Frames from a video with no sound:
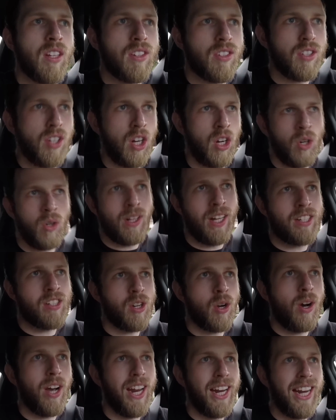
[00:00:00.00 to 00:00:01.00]
So let's
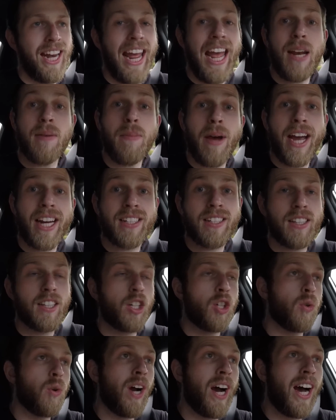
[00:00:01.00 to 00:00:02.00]
go ahead and head back to the
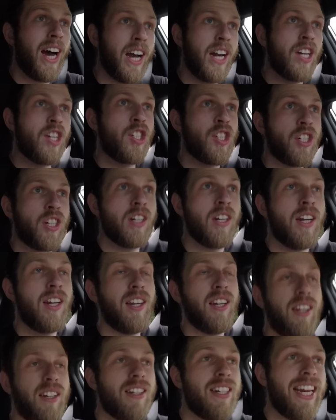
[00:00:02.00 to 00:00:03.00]
garage,
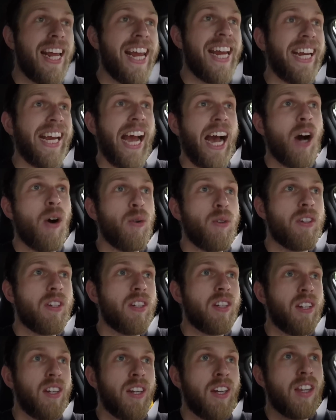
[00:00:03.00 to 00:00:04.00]
take out
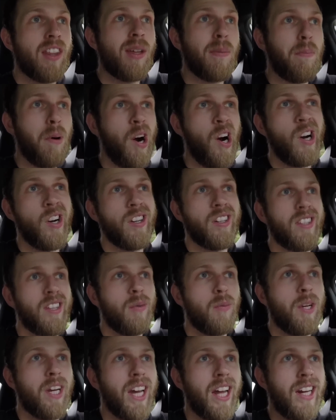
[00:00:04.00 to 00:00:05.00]
the parts
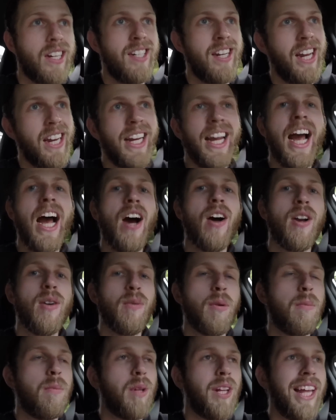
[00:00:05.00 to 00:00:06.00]
that we gotta take out
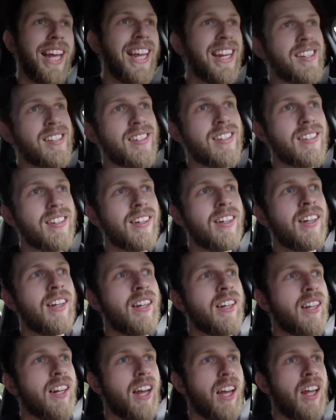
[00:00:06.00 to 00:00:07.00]
and replace,
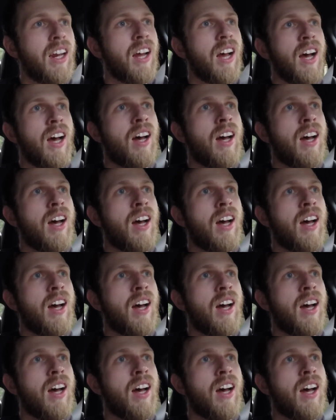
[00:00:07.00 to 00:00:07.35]
and